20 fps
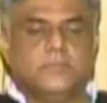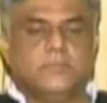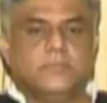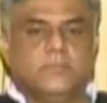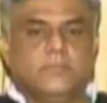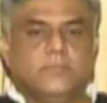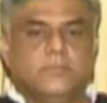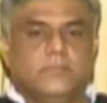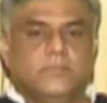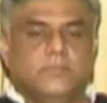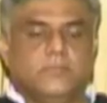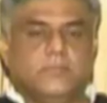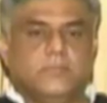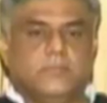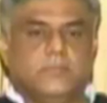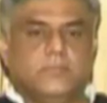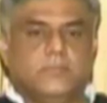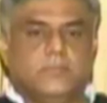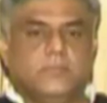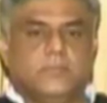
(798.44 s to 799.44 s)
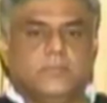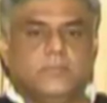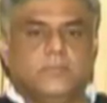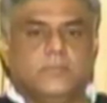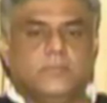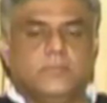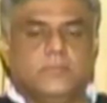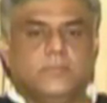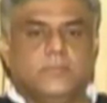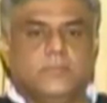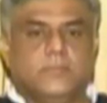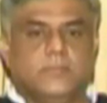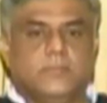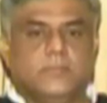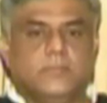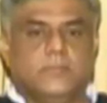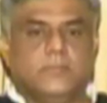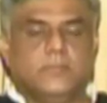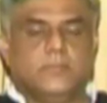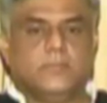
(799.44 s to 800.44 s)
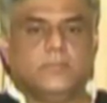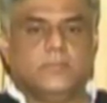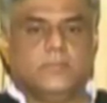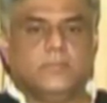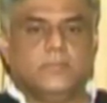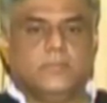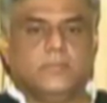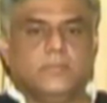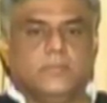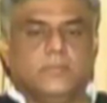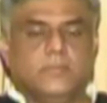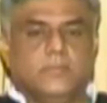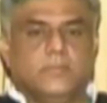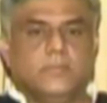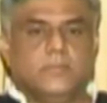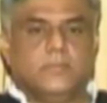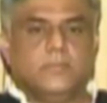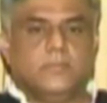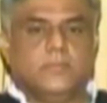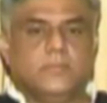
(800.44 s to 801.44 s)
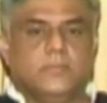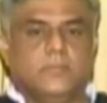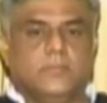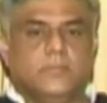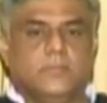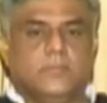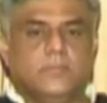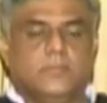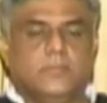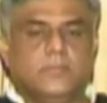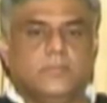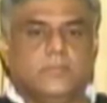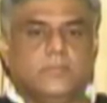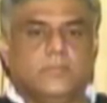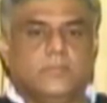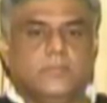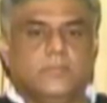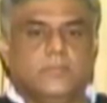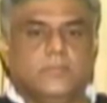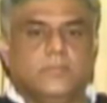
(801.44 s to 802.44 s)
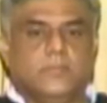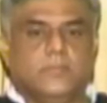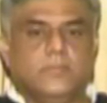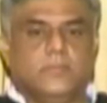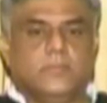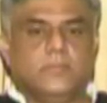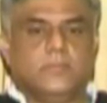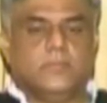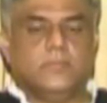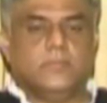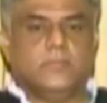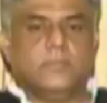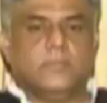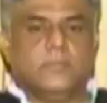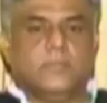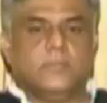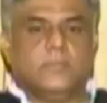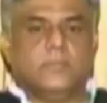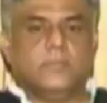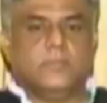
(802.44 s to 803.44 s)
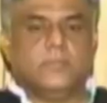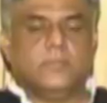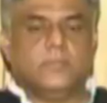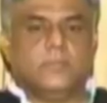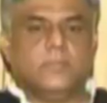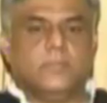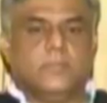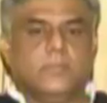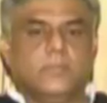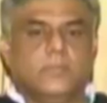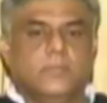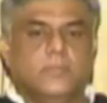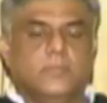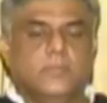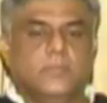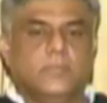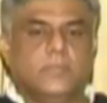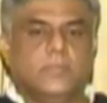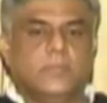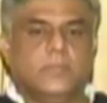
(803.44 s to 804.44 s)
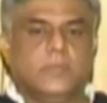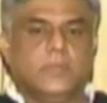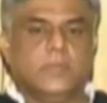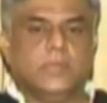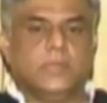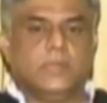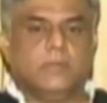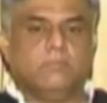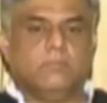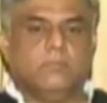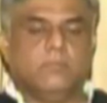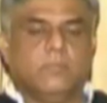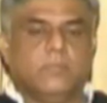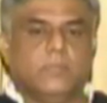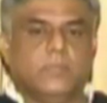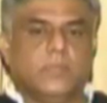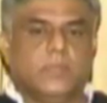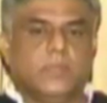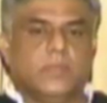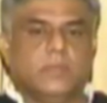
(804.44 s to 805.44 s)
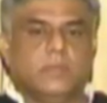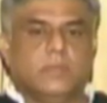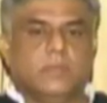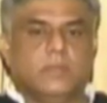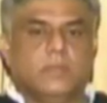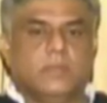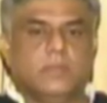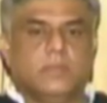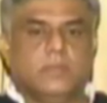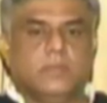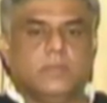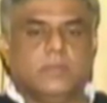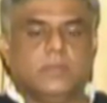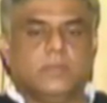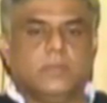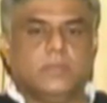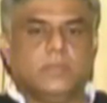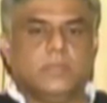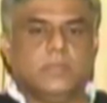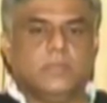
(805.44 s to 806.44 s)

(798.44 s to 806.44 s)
The person shown says nothing.